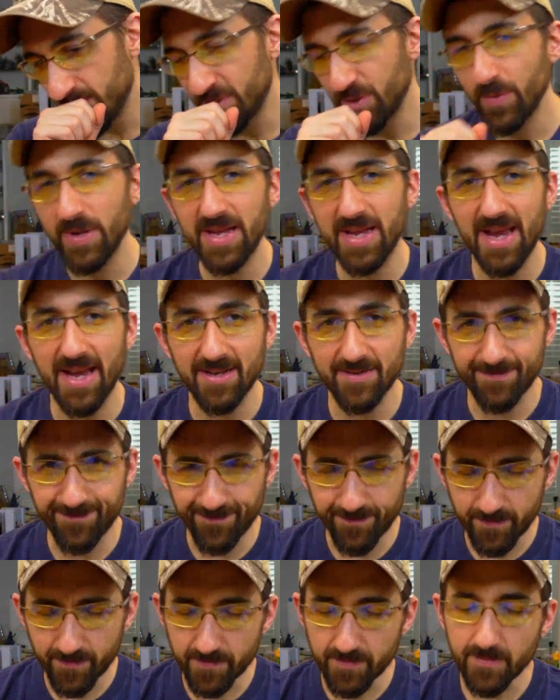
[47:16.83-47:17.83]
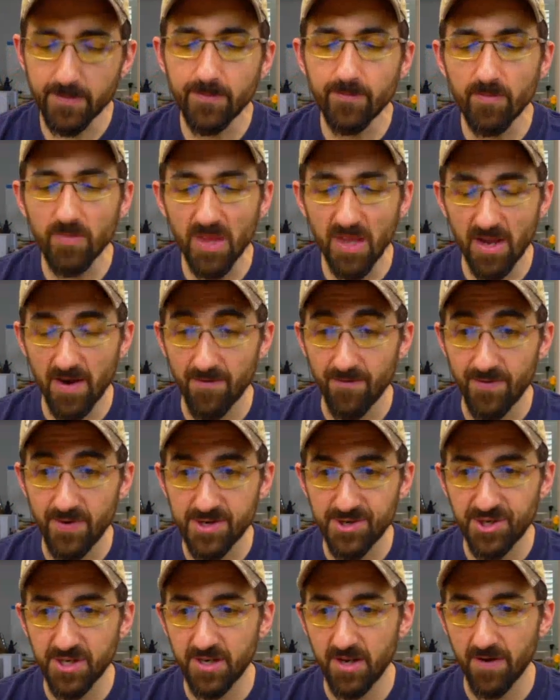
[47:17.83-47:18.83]
we get a
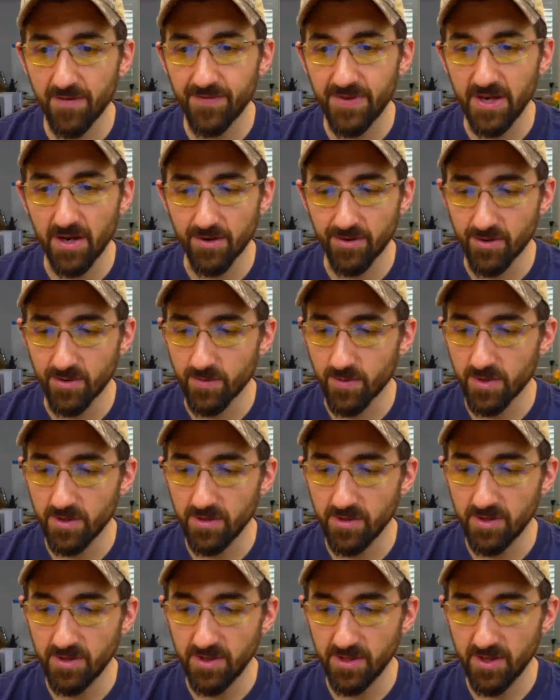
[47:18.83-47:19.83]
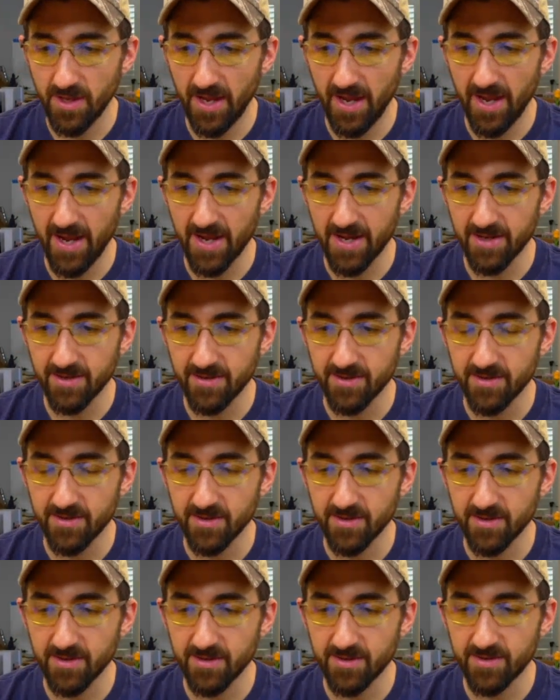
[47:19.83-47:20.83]
vision of the underworld and
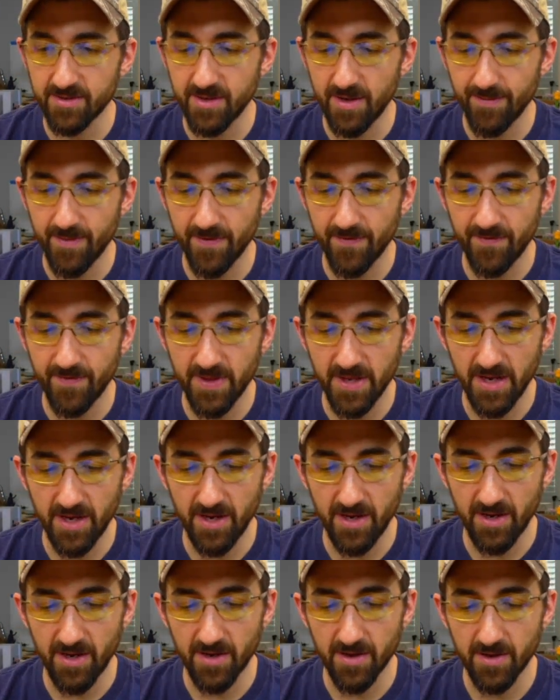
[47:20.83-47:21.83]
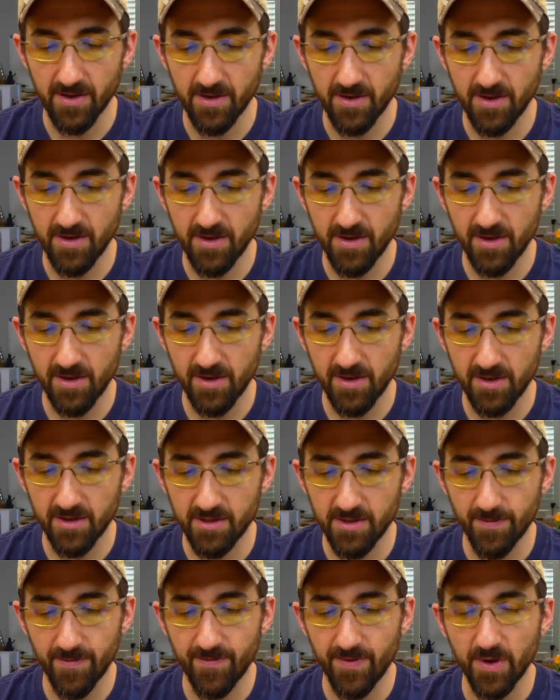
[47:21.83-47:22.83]
some of the some
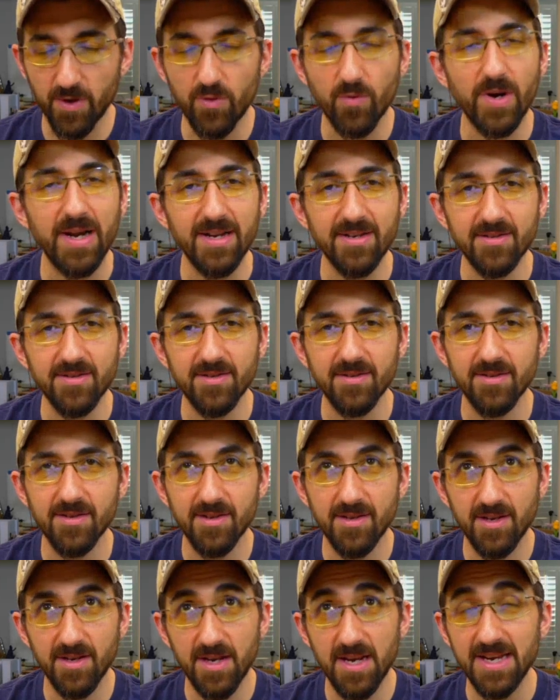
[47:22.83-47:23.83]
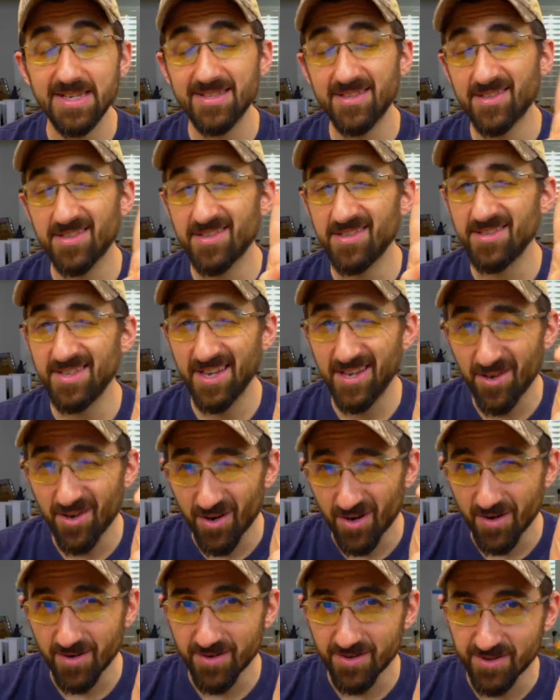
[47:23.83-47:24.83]
of the great
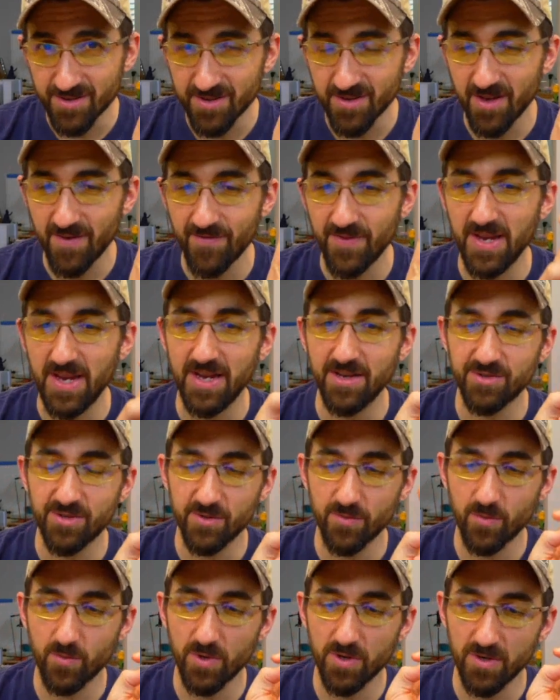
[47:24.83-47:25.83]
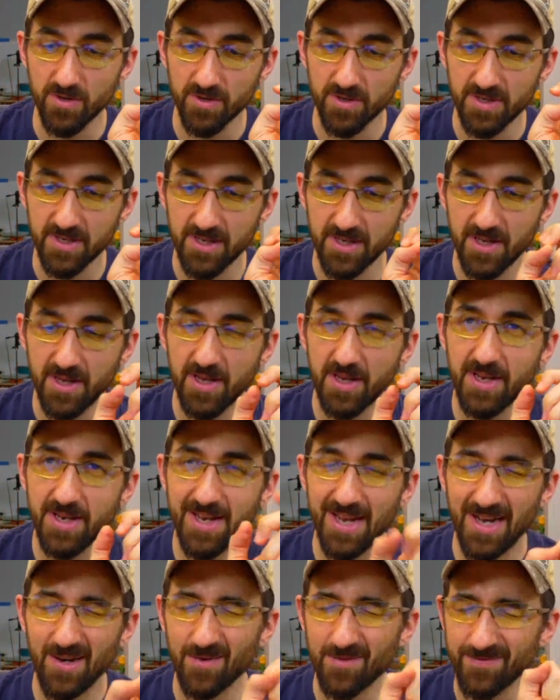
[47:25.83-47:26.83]
sinners of the ancient world.
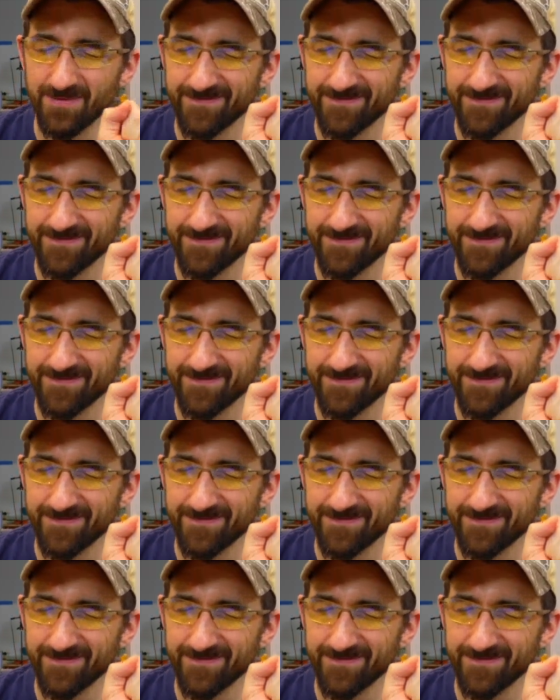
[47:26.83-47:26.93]
Now,